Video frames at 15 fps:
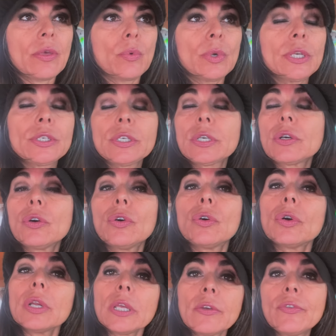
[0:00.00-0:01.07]
the winter
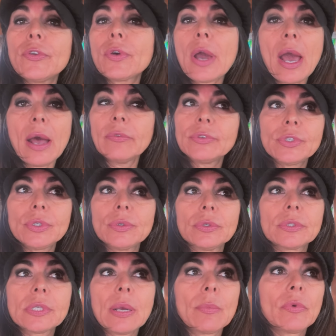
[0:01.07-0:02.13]
or if you have to.
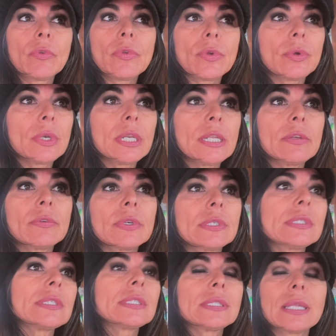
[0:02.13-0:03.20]
Some of you live
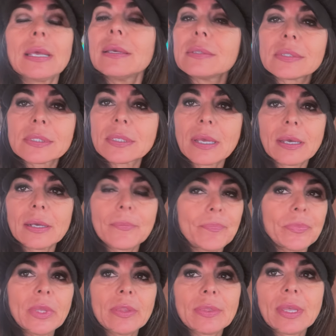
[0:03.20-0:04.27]
in states that,
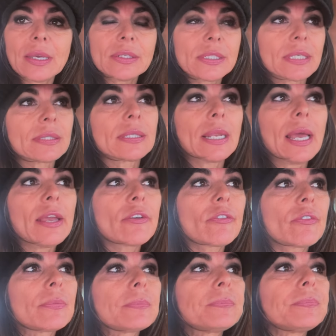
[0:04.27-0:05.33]
and that's just life.